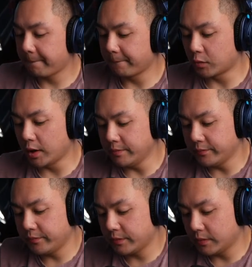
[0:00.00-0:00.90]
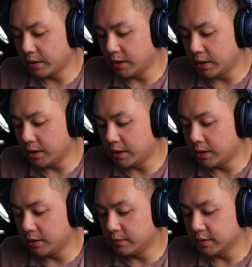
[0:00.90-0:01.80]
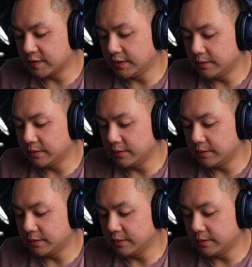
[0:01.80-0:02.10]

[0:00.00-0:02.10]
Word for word: right? Um, let's see.